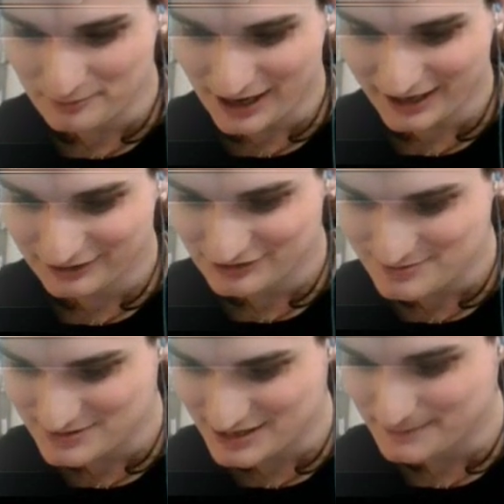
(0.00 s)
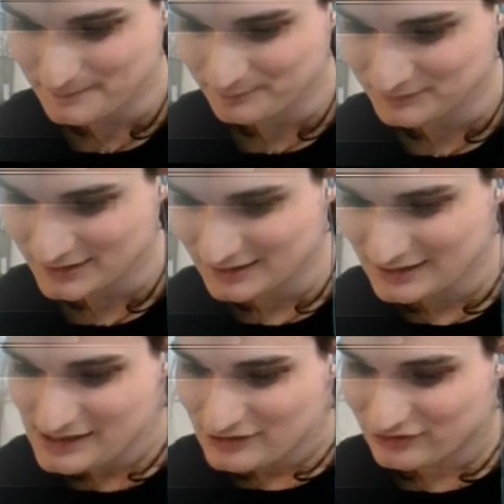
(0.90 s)
mine or something.
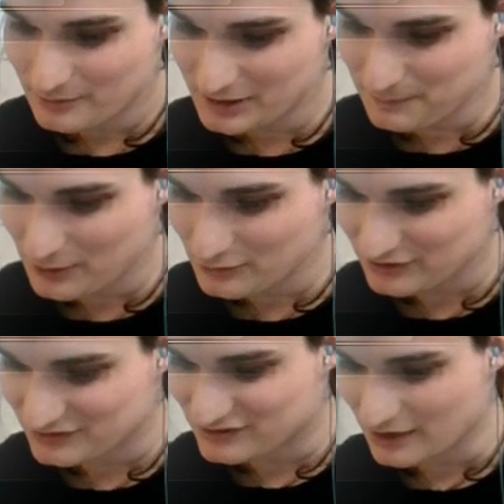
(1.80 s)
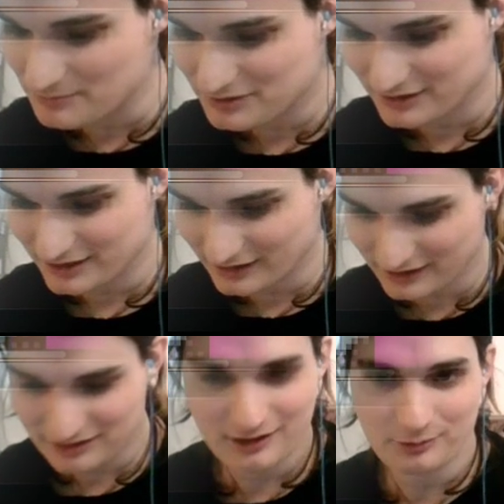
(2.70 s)
Somebody posted something. Like, I
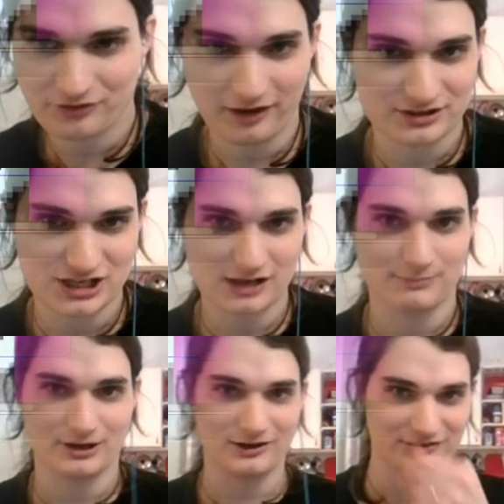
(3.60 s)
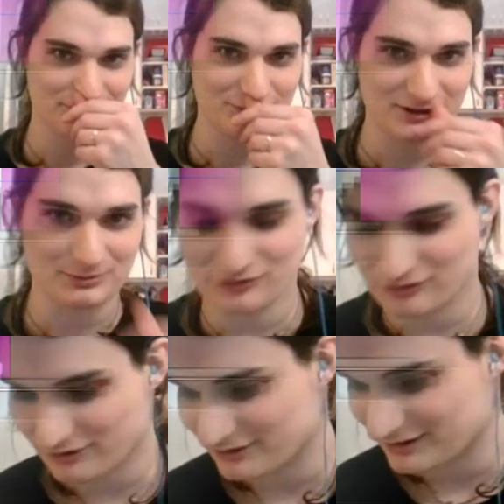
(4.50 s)
think it was like Jake Boss on Twitter
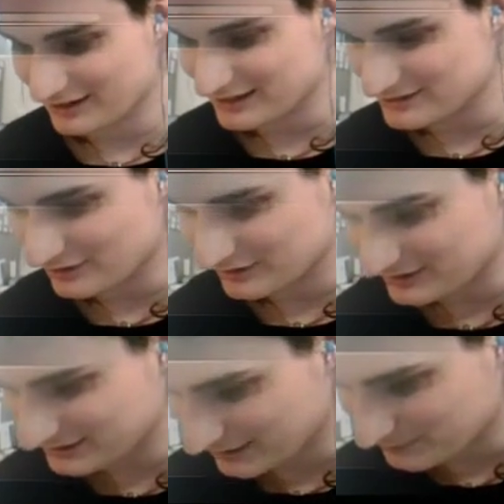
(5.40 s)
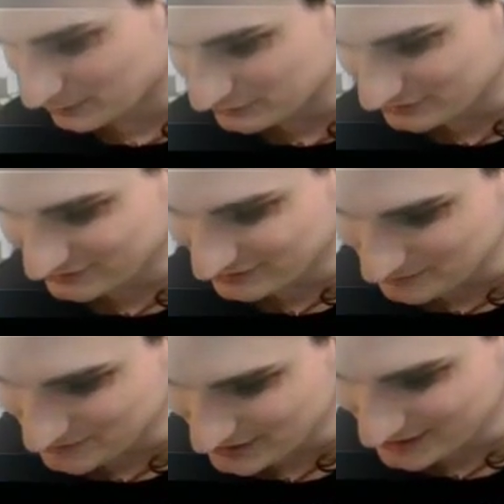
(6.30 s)
posted like he like posted
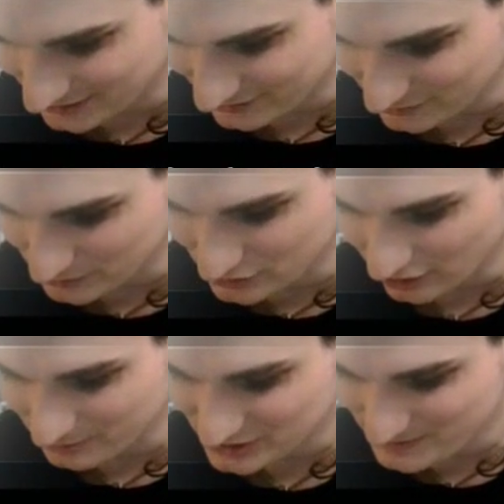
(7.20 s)
something like some garbage